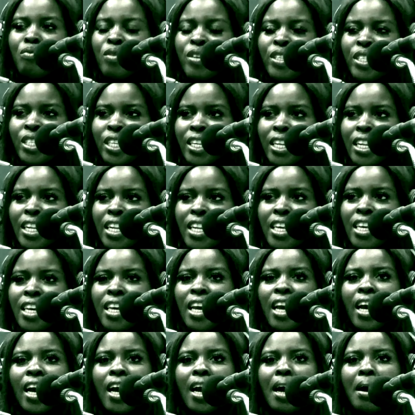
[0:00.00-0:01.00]
recently,
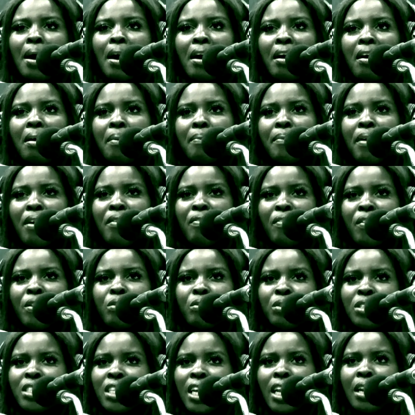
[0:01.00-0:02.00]
a
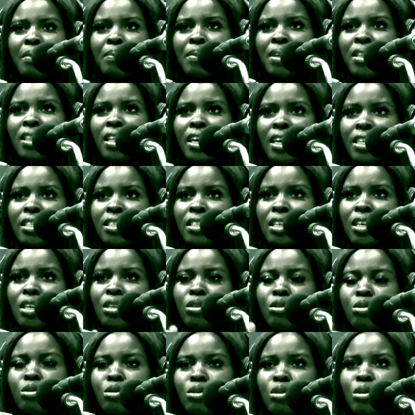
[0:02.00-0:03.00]
friend was telling me that
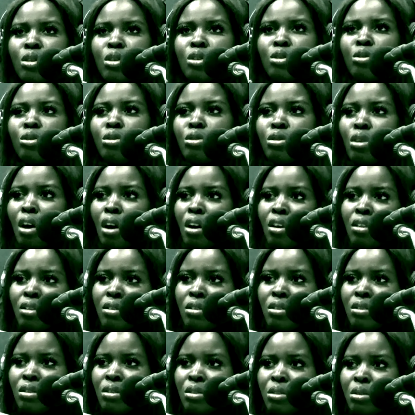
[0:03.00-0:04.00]
his
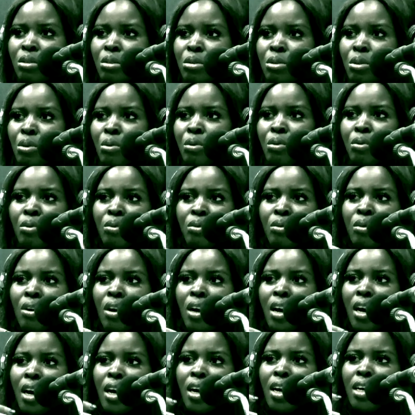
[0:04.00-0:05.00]
son's school,
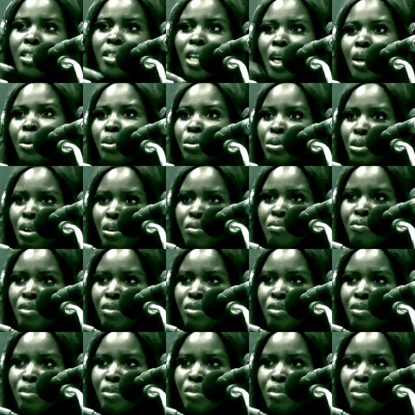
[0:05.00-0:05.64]
they could not